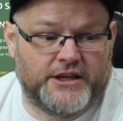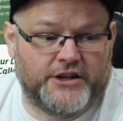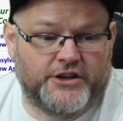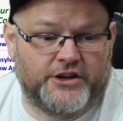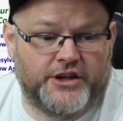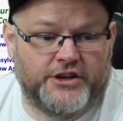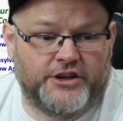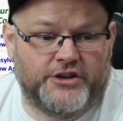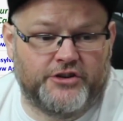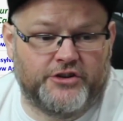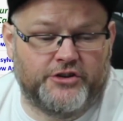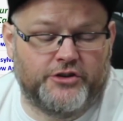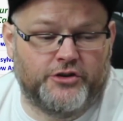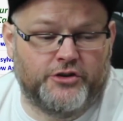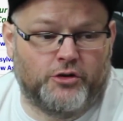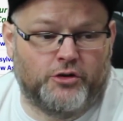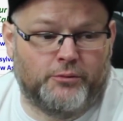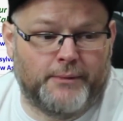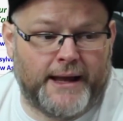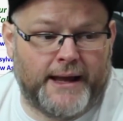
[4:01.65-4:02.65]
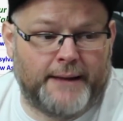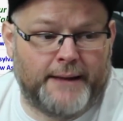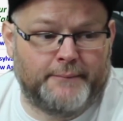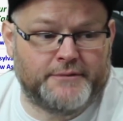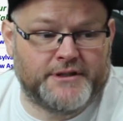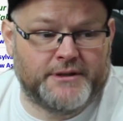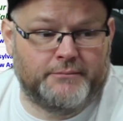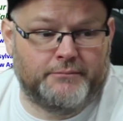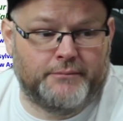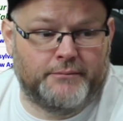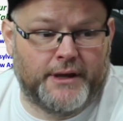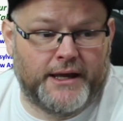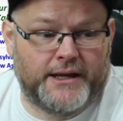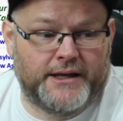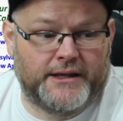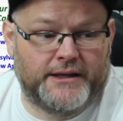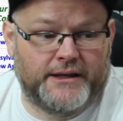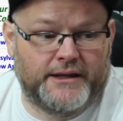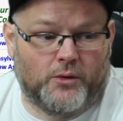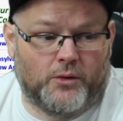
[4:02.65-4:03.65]
You need your Google Maps
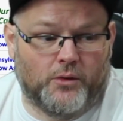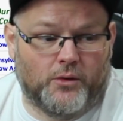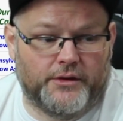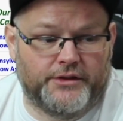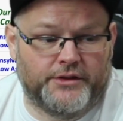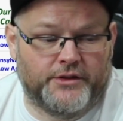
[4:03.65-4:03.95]
embedded on the